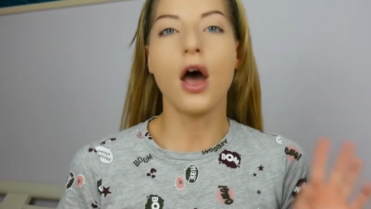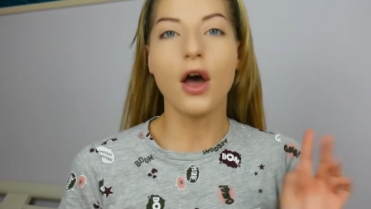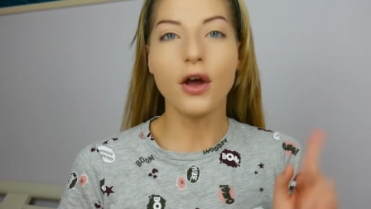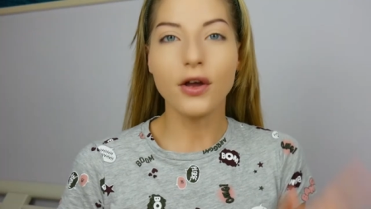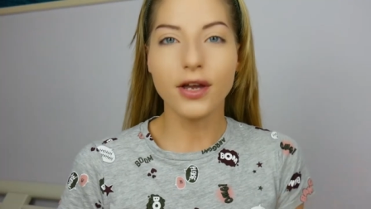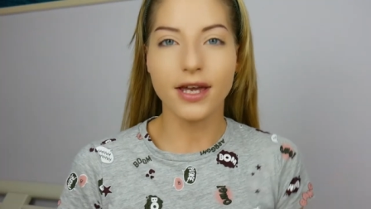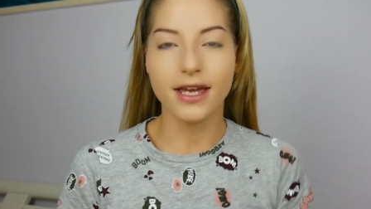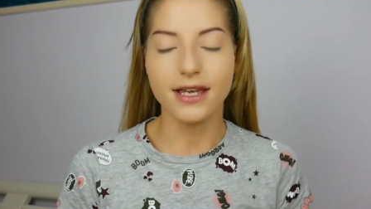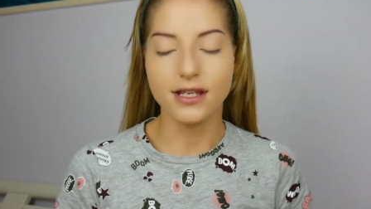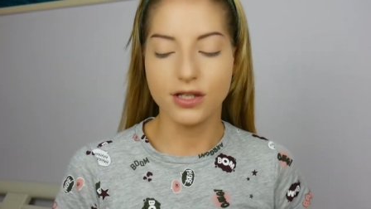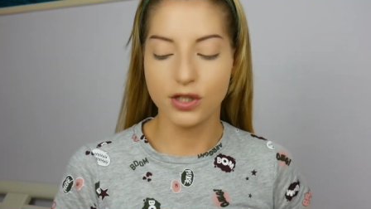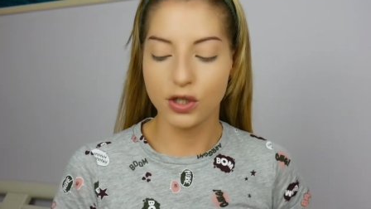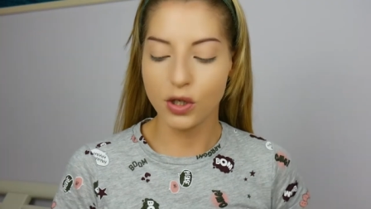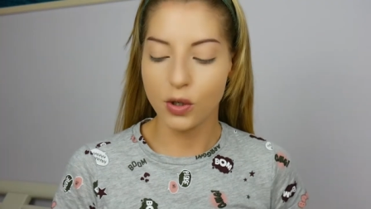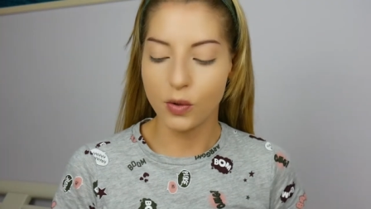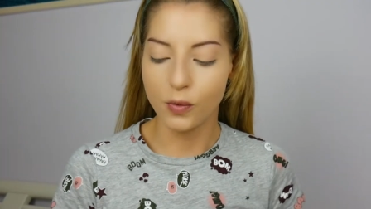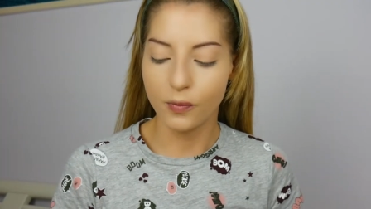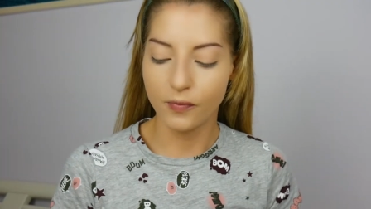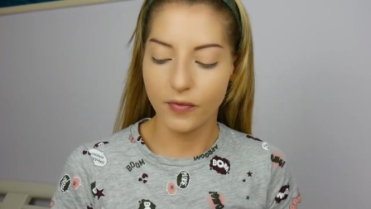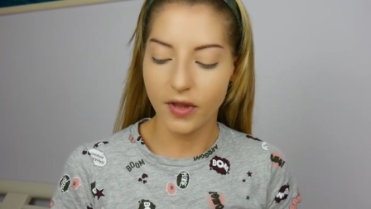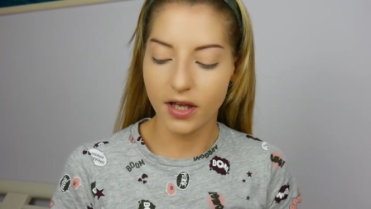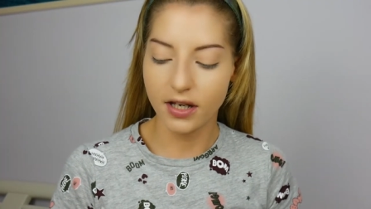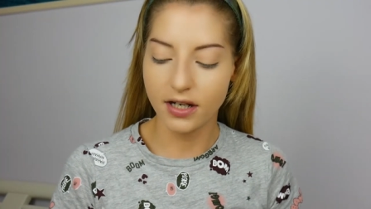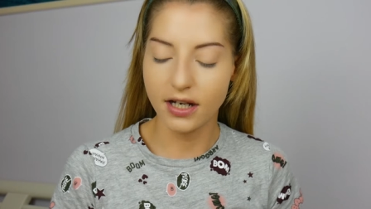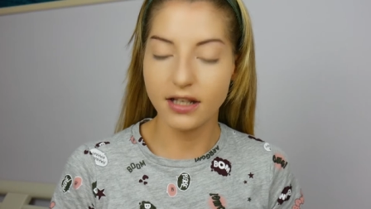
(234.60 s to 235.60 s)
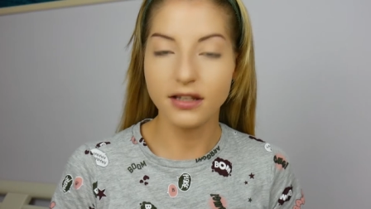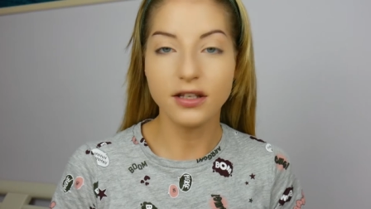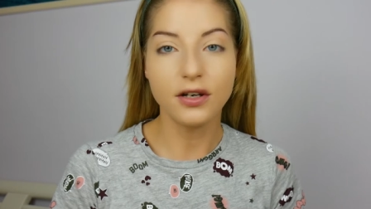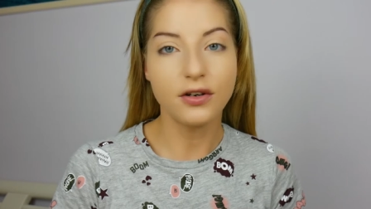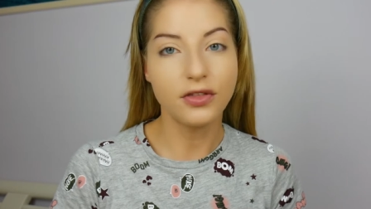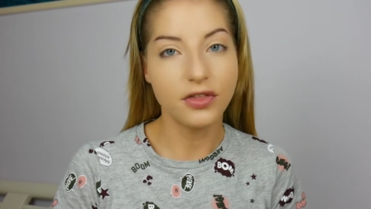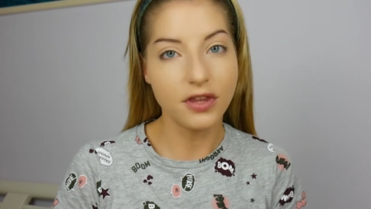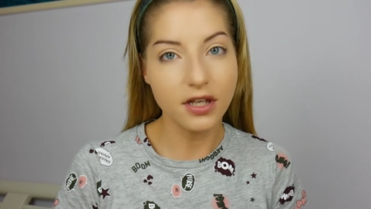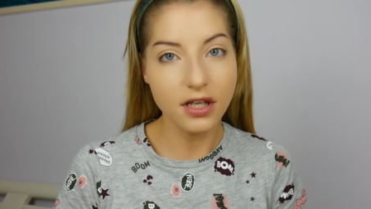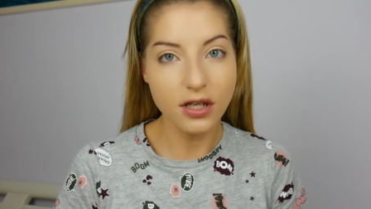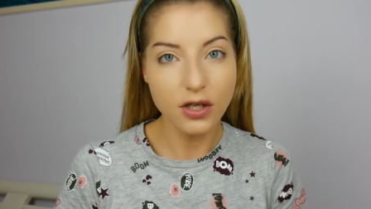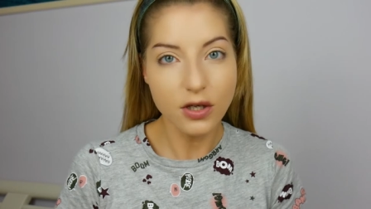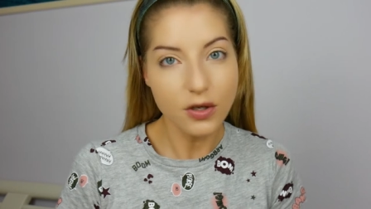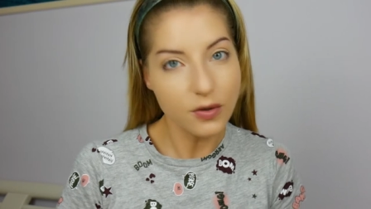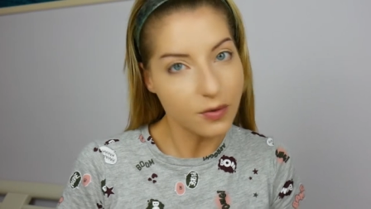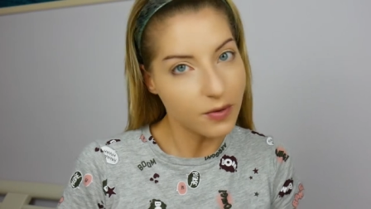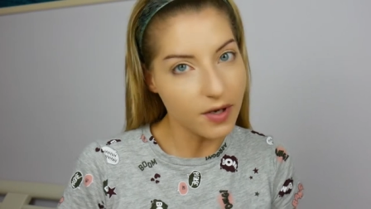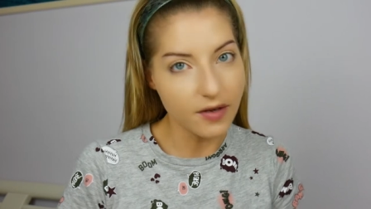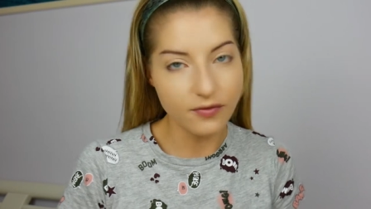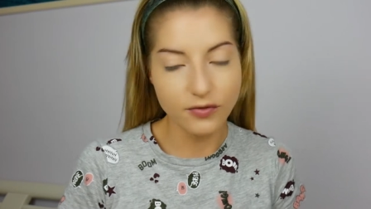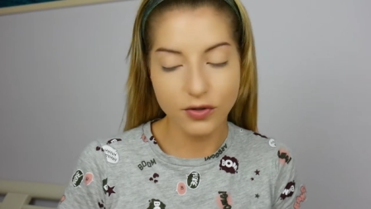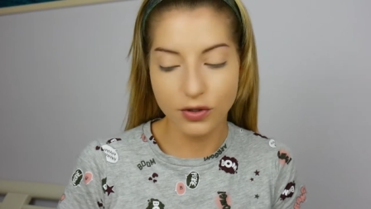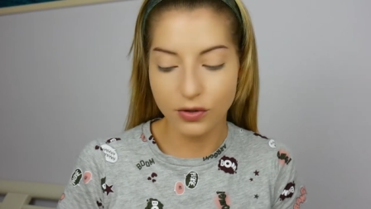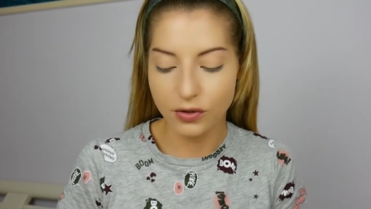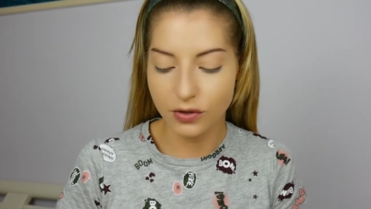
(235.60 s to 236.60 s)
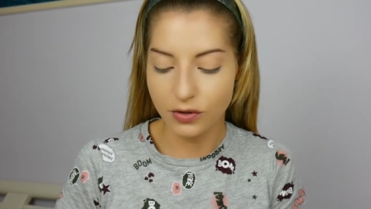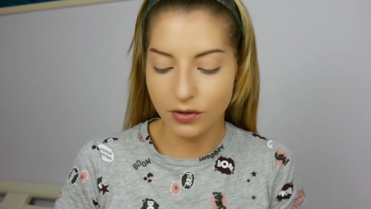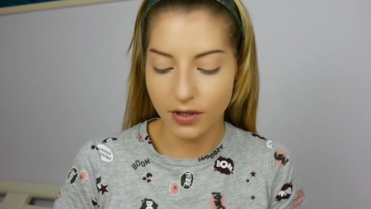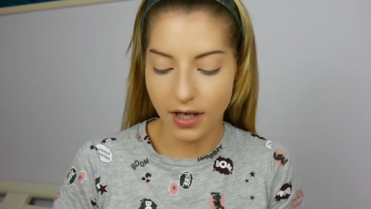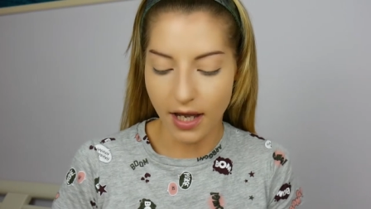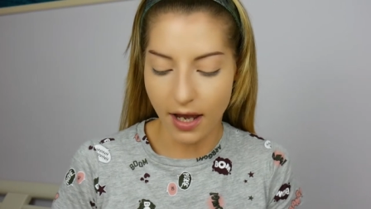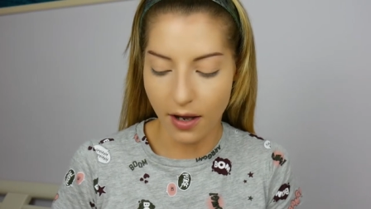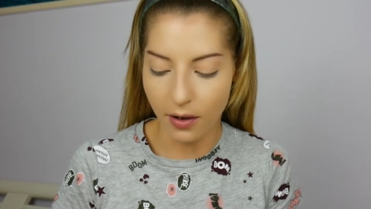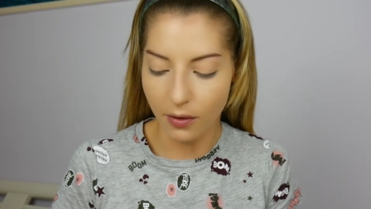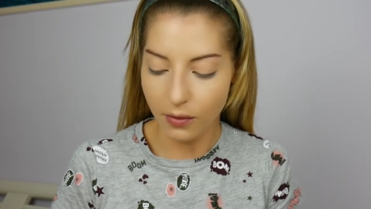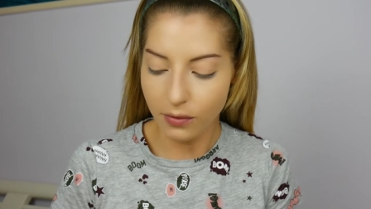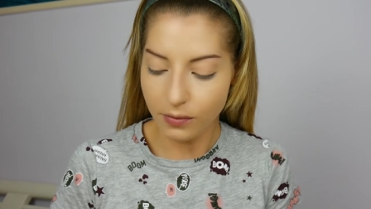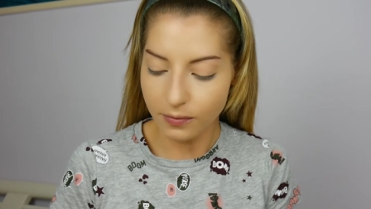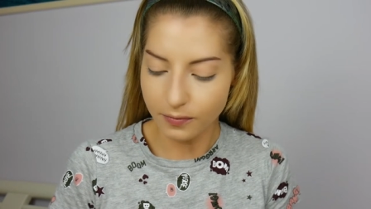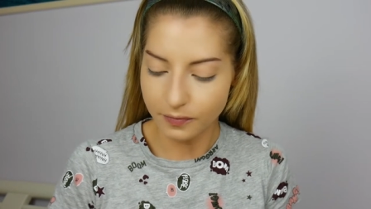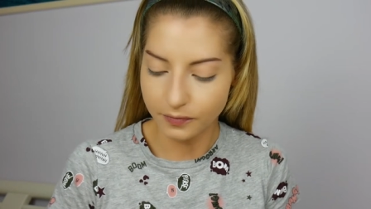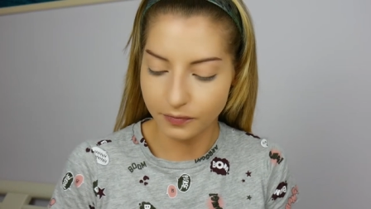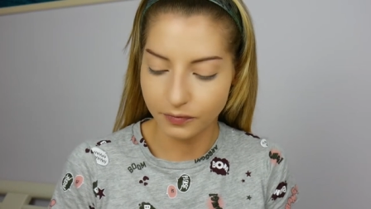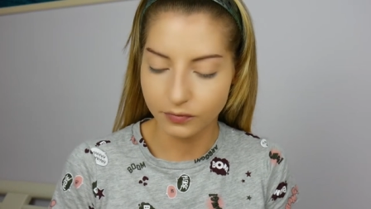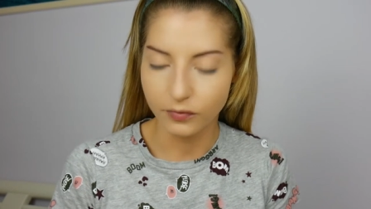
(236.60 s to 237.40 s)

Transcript: Okay, so another thing you have to do now,